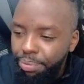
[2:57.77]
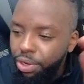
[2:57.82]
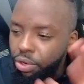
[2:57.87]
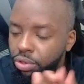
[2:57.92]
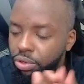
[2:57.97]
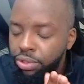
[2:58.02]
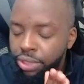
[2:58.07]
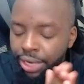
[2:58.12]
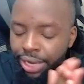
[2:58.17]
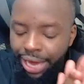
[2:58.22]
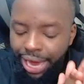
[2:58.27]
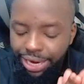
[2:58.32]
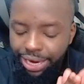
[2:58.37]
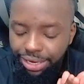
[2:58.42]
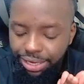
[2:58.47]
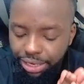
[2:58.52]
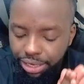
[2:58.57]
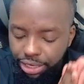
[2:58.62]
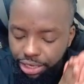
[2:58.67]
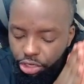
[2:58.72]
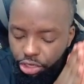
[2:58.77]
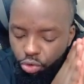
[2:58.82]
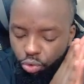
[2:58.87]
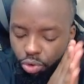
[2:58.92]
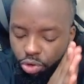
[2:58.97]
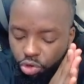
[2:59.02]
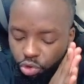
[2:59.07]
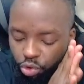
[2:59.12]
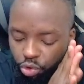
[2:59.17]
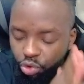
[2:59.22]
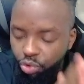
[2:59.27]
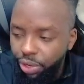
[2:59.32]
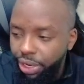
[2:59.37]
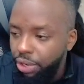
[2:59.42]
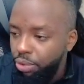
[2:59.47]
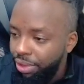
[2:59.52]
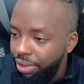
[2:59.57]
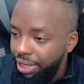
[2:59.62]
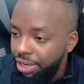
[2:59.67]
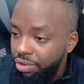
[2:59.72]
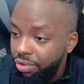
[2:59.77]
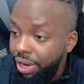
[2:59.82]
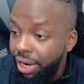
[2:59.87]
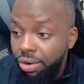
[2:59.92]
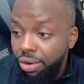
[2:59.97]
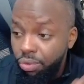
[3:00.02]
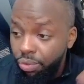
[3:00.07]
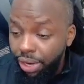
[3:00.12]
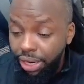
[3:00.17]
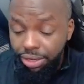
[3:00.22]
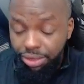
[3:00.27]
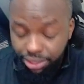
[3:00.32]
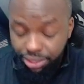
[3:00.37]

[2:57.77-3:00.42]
because ideally you want to trade with a trend, right?